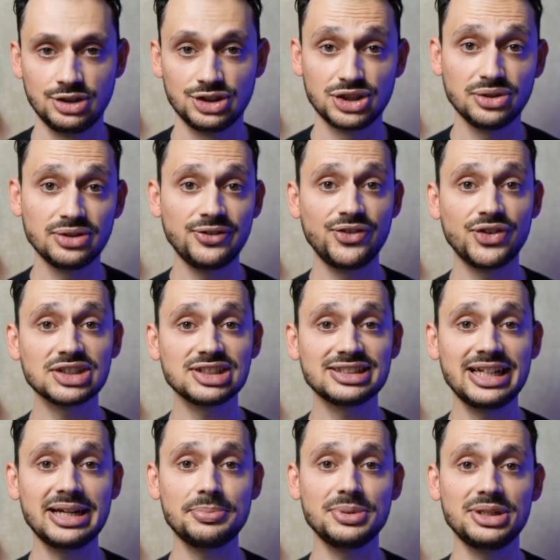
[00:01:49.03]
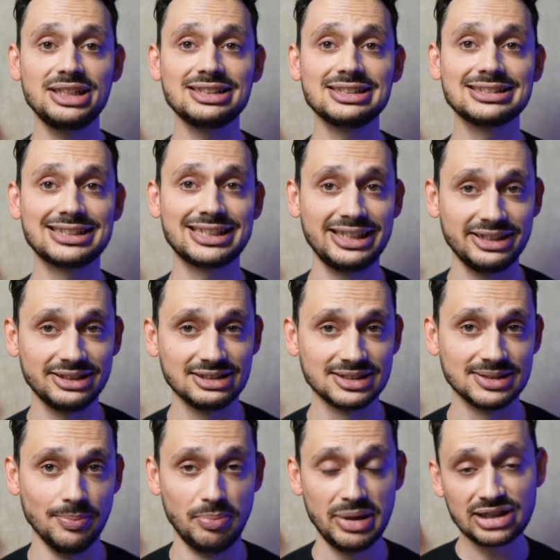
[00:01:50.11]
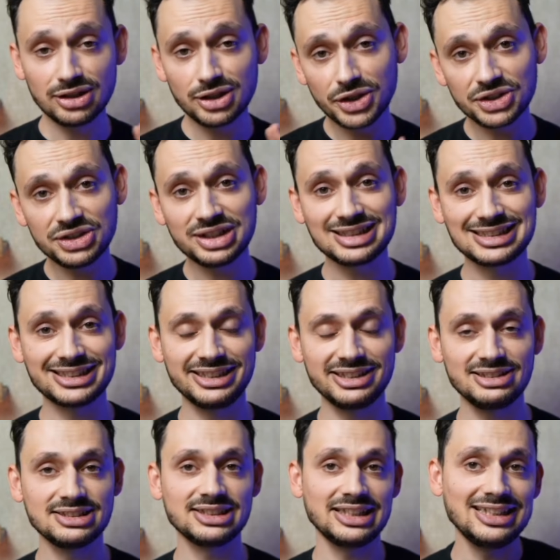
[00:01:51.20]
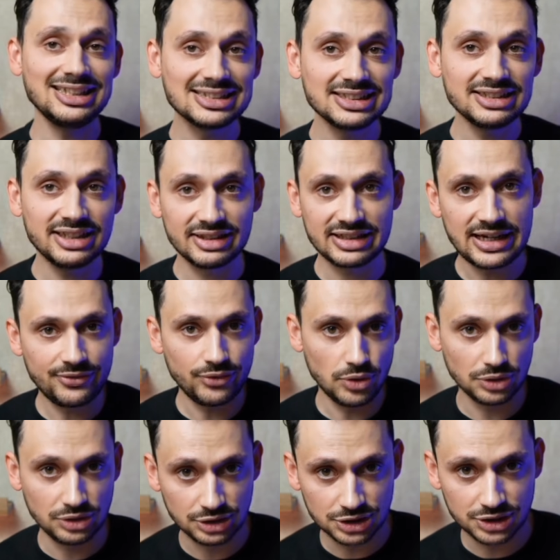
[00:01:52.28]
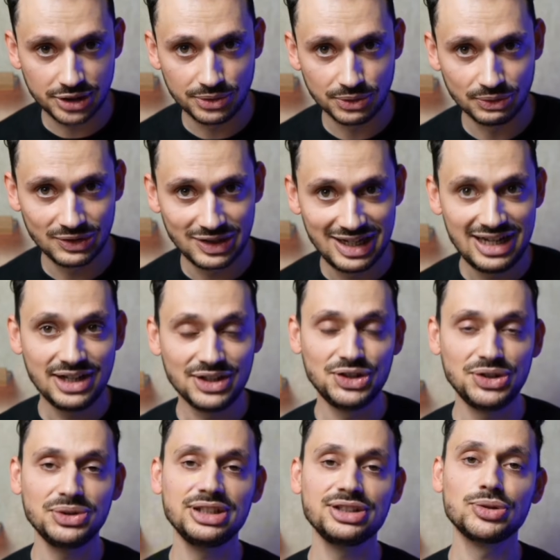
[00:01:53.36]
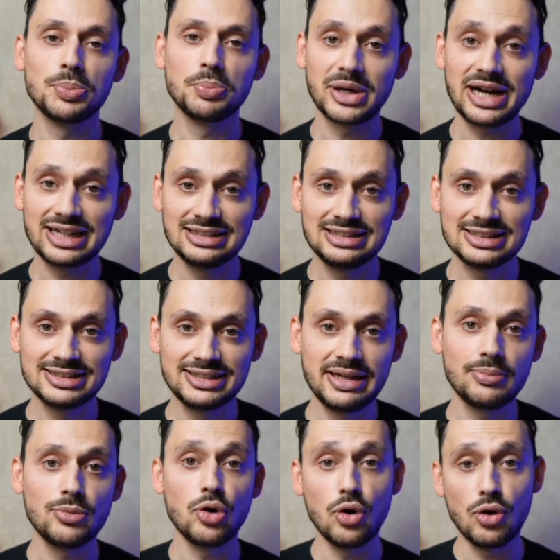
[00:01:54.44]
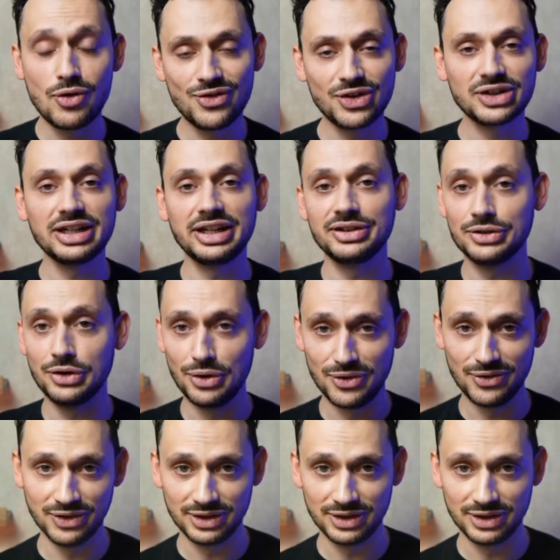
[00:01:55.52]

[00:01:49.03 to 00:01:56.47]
the first step is skills, but learning skills isn't enough on its own. You need to practice them over and over.